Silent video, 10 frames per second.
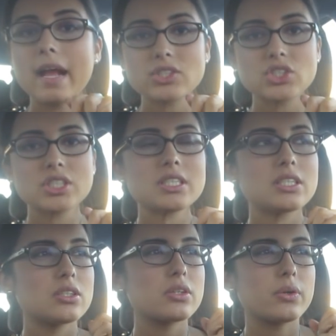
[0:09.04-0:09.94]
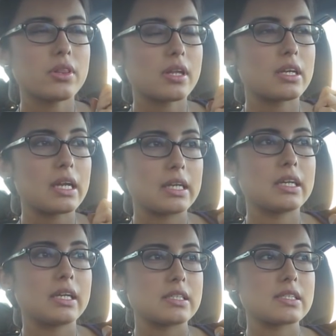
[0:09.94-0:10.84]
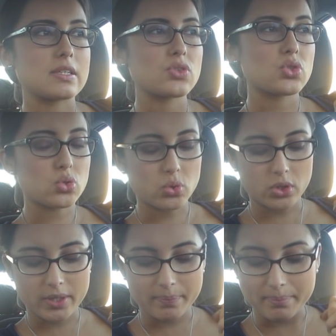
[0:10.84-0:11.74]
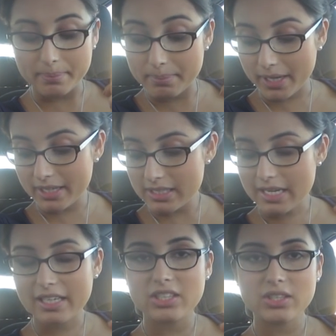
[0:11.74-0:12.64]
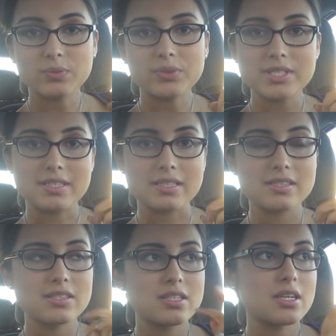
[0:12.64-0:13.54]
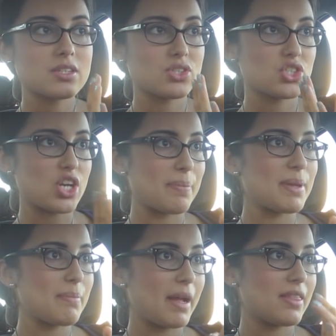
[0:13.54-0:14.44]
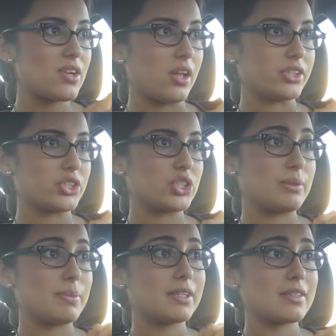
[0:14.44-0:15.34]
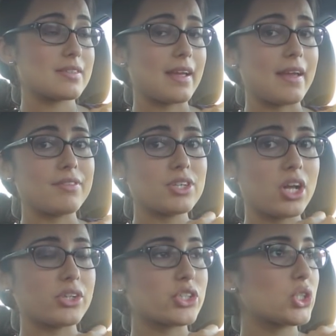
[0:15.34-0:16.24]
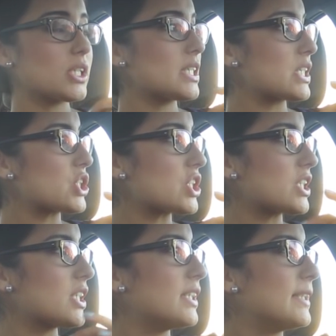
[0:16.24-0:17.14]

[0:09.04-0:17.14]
actually need to go to the 99 cent store, but I couldn't resist stopping by the Dollar Tree because I have a Dollar Tree addiction.